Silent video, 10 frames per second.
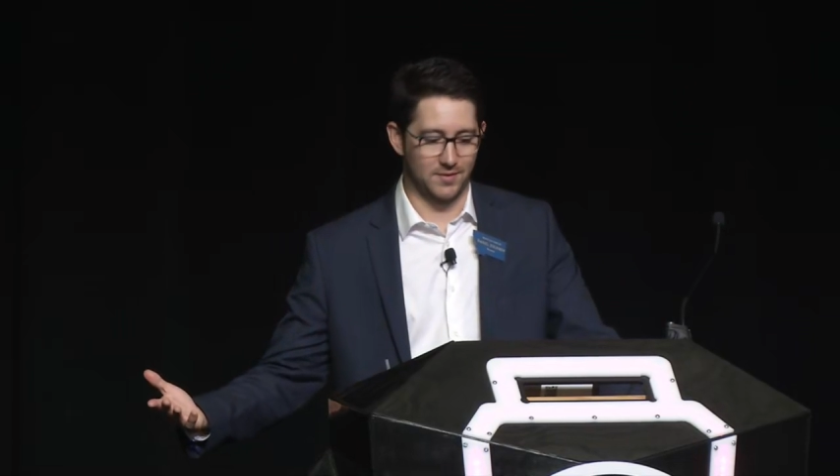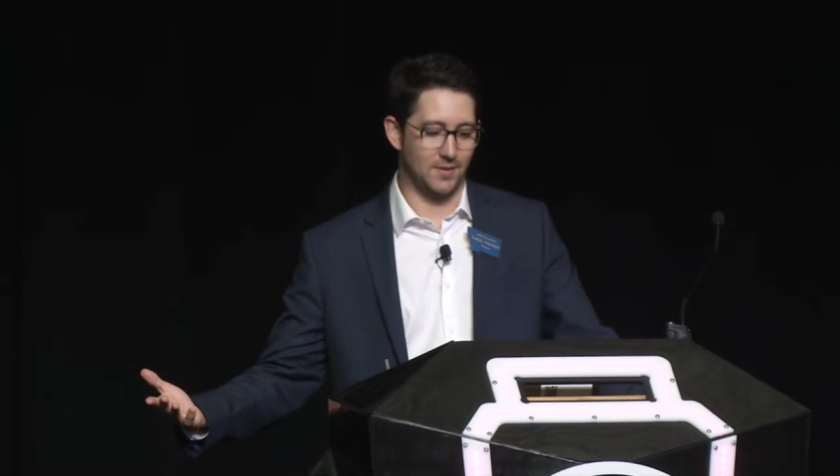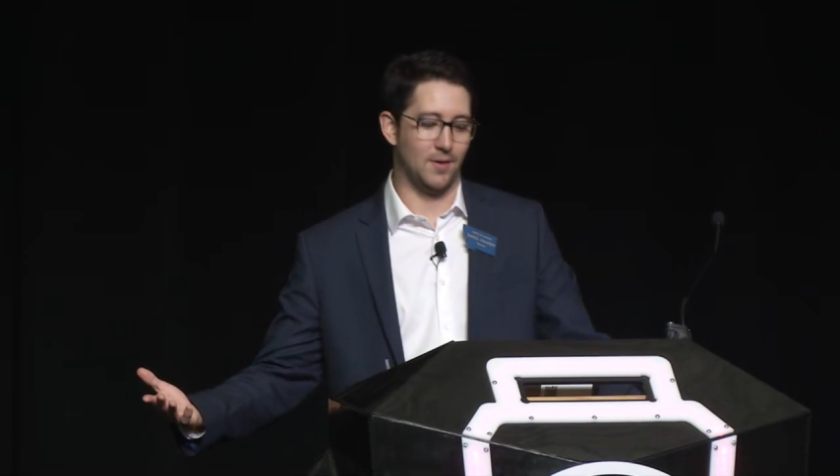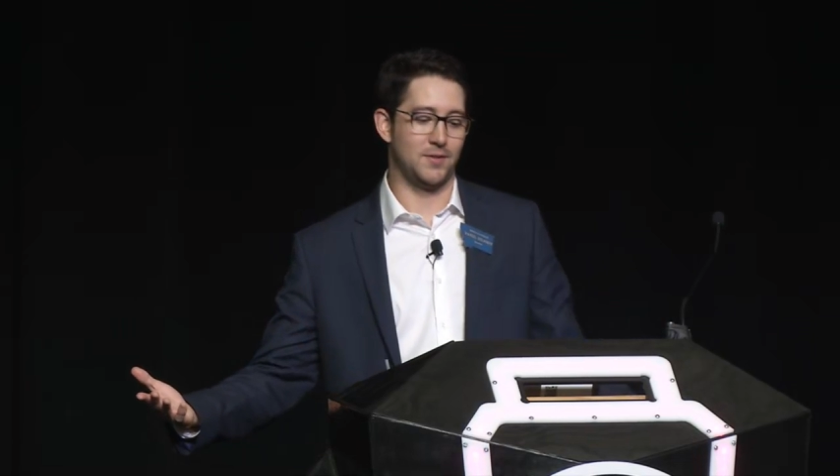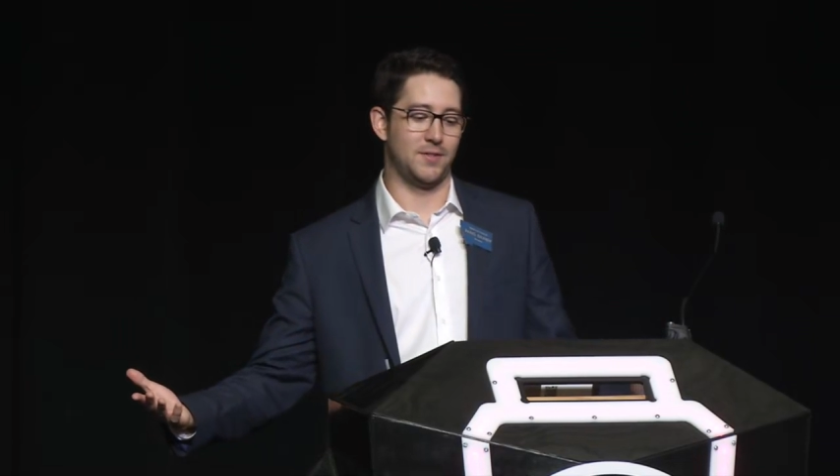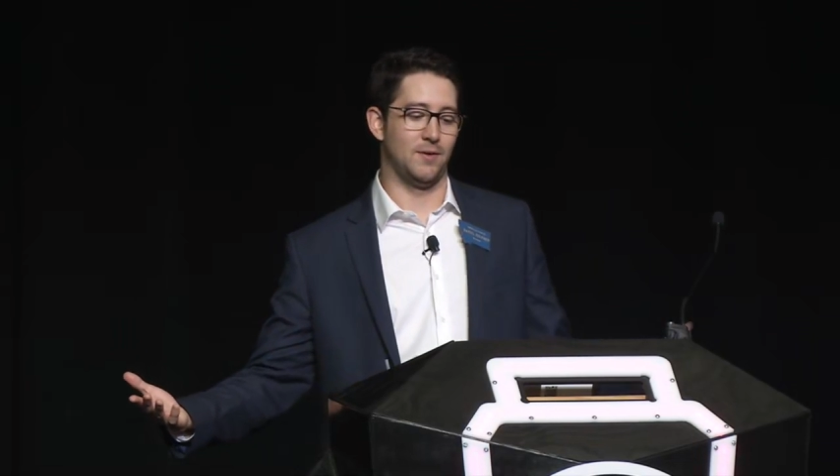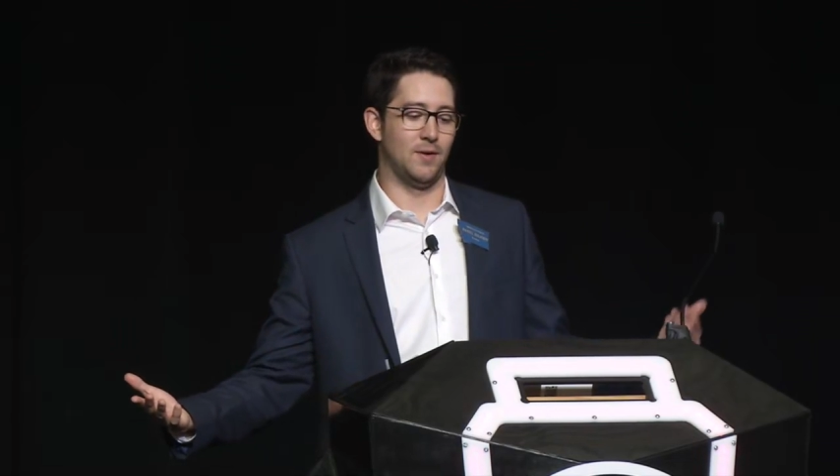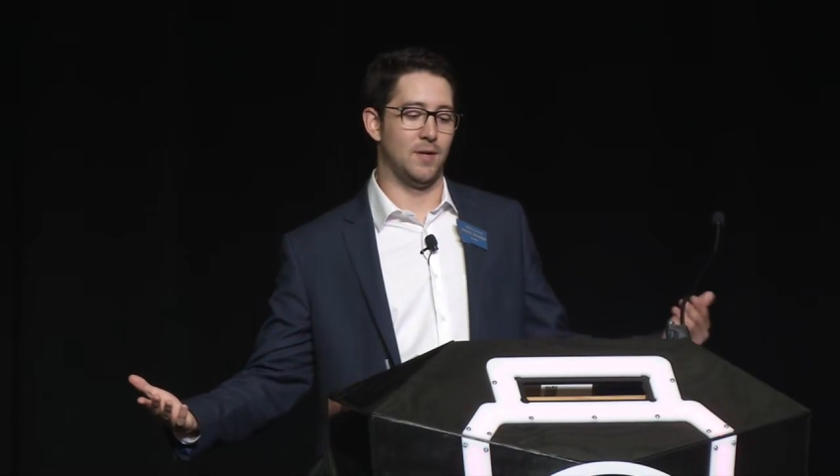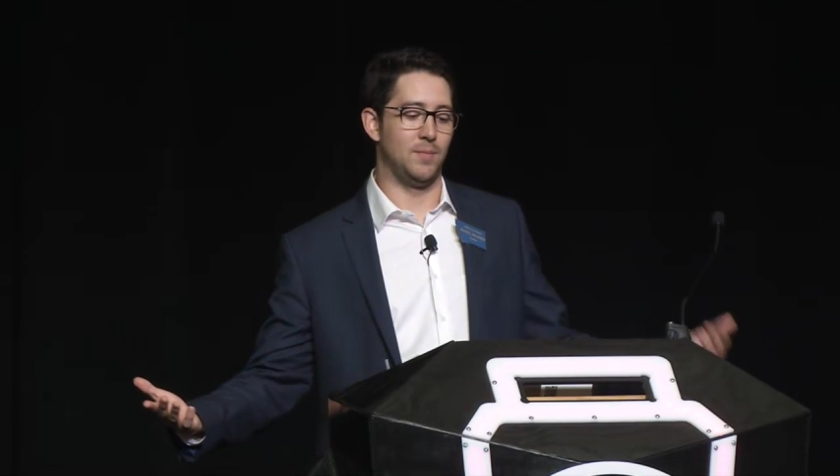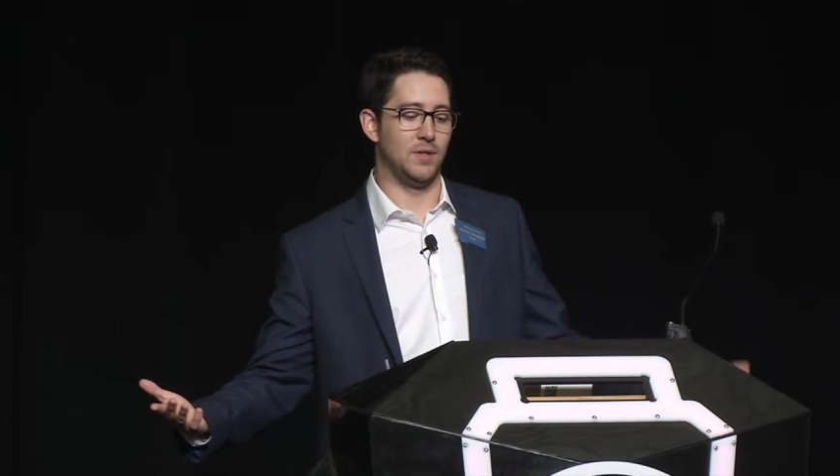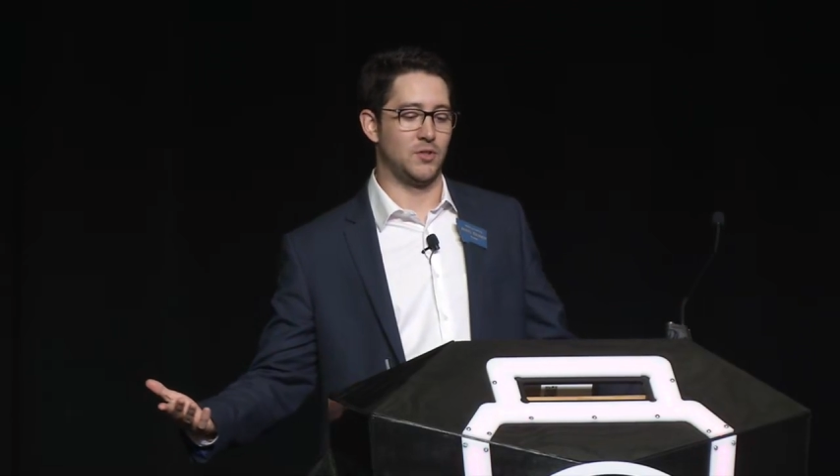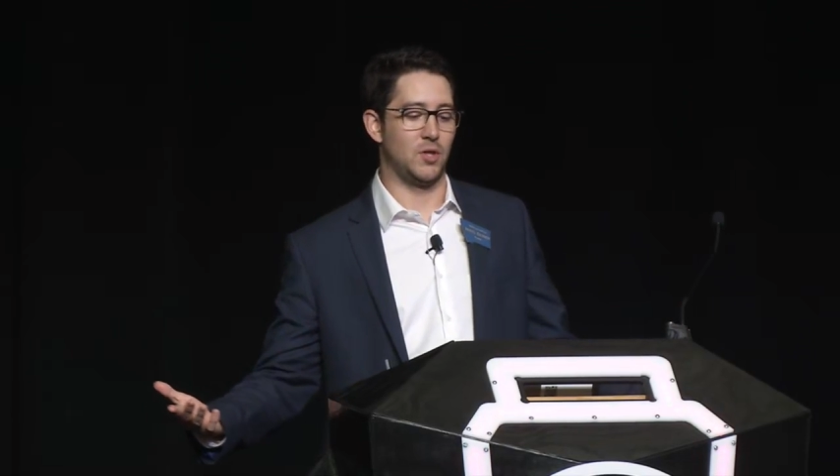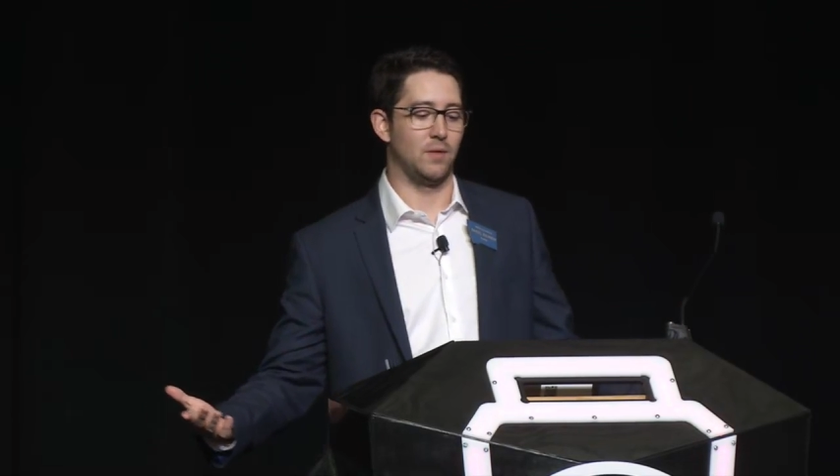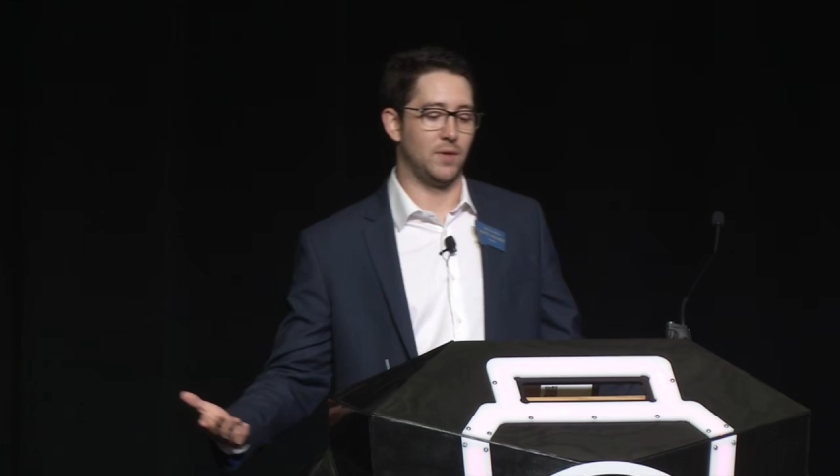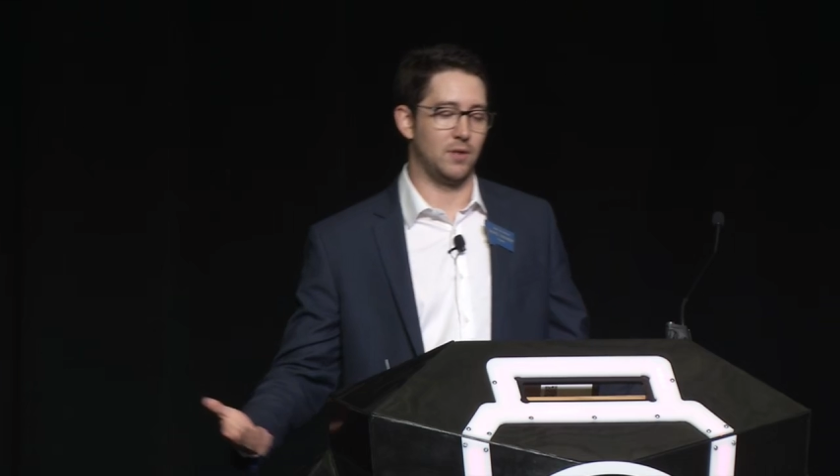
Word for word: And also, I'd be the chair of the